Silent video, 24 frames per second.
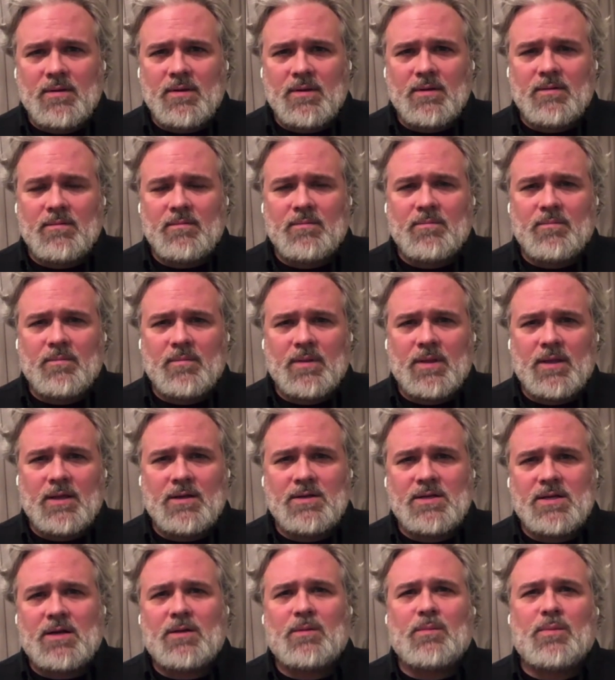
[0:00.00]
the
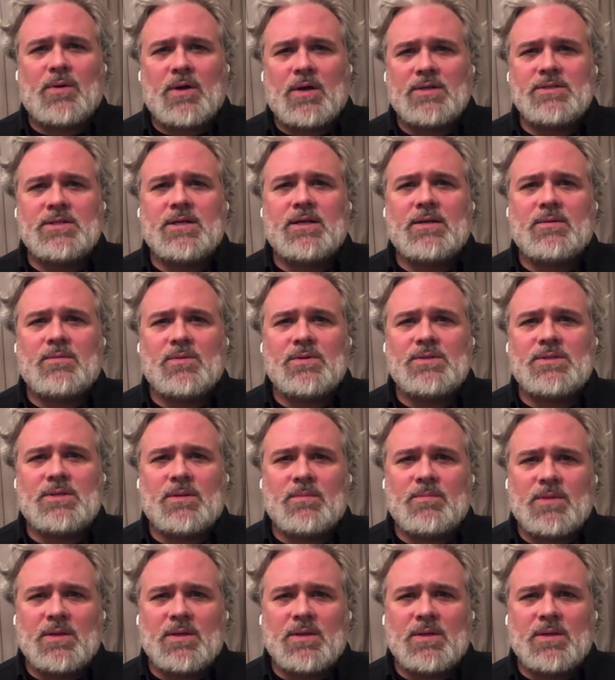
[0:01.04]
the entire project with